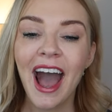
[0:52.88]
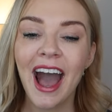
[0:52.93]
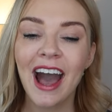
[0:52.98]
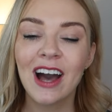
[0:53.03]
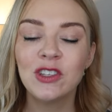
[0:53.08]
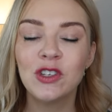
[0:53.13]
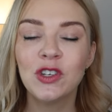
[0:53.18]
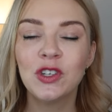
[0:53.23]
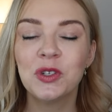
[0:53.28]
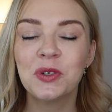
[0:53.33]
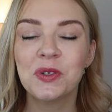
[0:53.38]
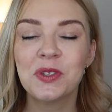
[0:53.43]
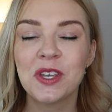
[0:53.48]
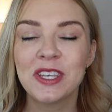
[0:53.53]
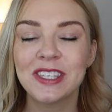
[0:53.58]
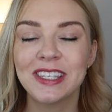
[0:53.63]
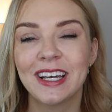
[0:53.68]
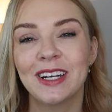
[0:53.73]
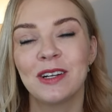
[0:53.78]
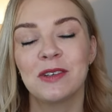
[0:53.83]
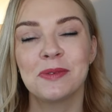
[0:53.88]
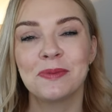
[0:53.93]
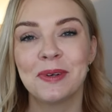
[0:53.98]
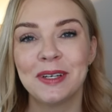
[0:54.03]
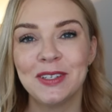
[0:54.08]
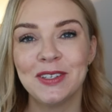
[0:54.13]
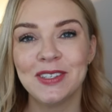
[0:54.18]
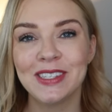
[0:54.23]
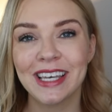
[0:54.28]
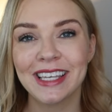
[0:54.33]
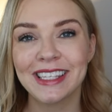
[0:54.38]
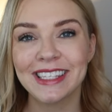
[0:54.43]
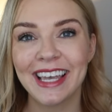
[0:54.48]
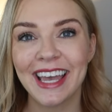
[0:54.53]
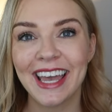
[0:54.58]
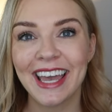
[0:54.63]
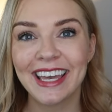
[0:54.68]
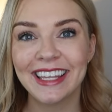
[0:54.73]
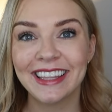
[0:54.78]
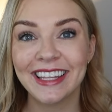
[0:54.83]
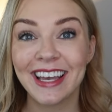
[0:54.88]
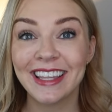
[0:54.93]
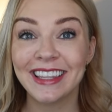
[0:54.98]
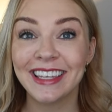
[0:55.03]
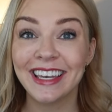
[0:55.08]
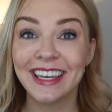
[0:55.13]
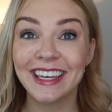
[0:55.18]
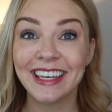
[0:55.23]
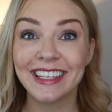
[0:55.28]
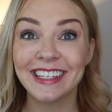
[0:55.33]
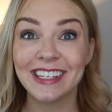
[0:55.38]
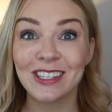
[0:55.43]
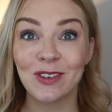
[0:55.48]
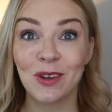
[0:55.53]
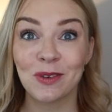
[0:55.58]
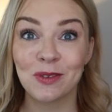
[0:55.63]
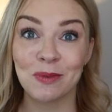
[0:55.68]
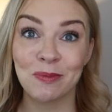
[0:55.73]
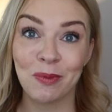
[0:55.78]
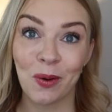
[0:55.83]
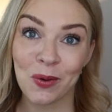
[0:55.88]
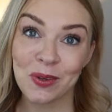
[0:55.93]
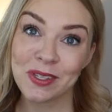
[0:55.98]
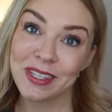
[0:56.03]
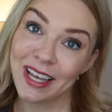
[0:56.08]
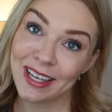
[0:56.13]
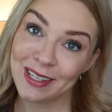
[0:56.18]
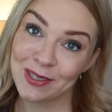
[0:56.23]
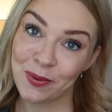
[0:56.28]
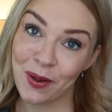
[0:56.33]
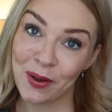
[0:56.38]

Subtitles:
and you can also sign up to my newsletter in the description box as